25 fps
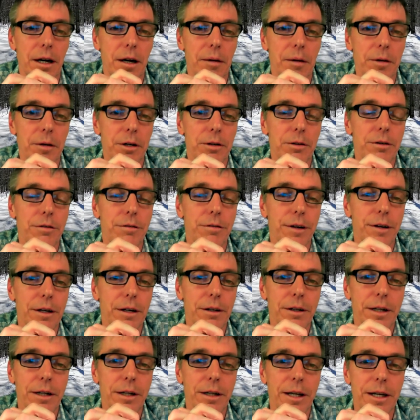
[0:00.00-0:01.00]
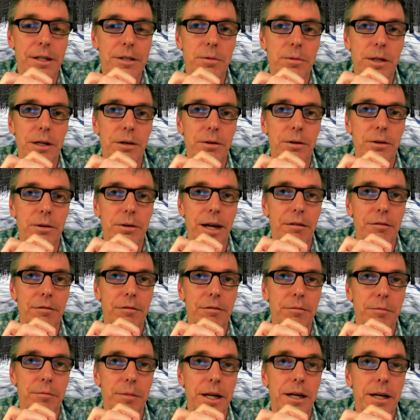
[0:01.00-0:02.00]
Um, you know, in the Finger Lakes, we don't
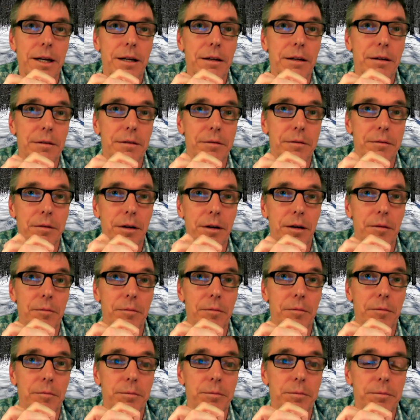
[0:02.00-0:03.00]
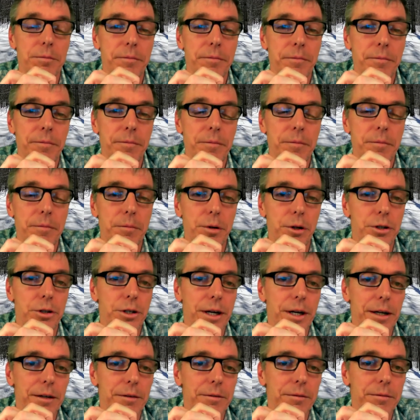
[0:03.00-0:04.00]
have many um, brook
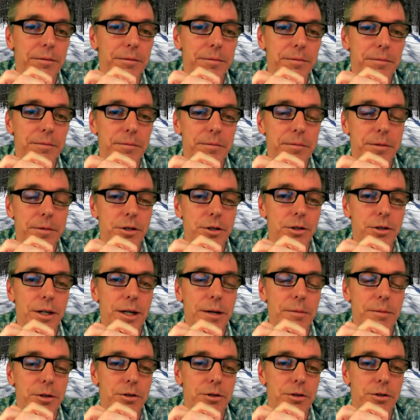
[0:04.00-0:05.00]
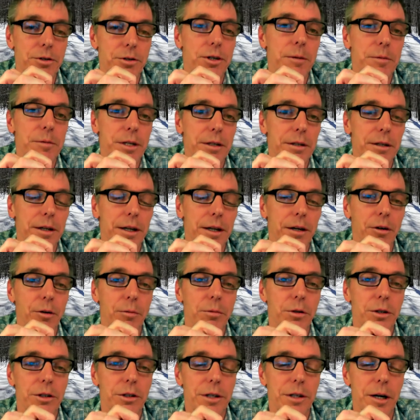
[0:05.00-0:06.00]
trout streams or streams that, that
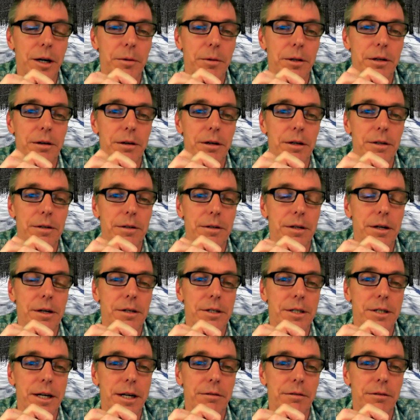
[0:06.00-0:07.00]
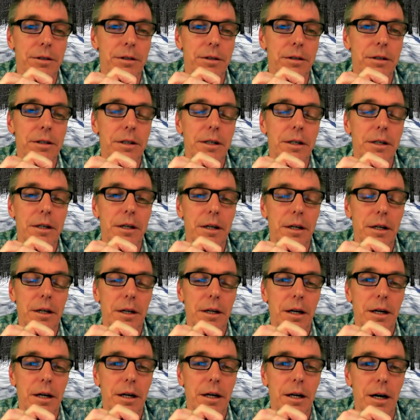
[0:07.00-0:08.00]
hold trout, but there are there are several.
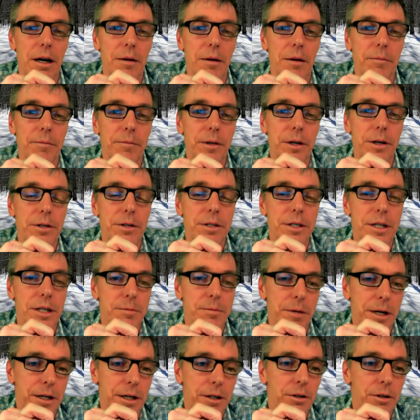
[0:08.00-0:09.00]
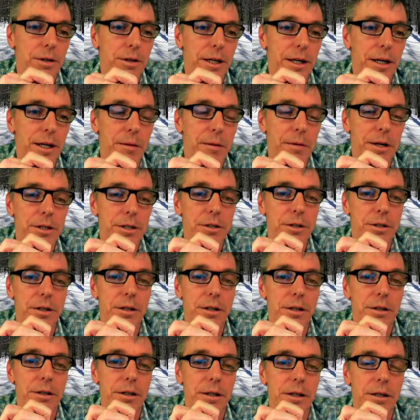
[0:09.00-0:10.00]
Um, you know, Six Mile Creek I
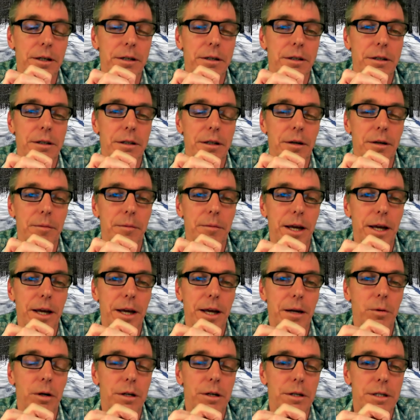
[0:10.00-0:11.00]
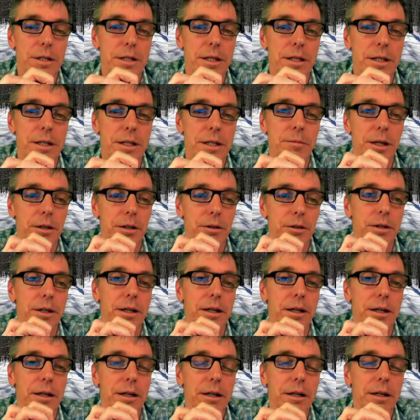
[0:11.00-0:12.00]
mentioned earlier, um, the headwaters Six Mile
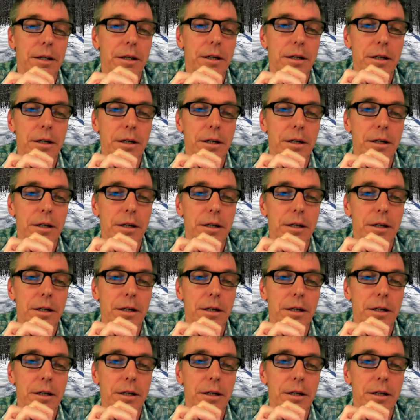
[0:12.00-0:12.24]
Creek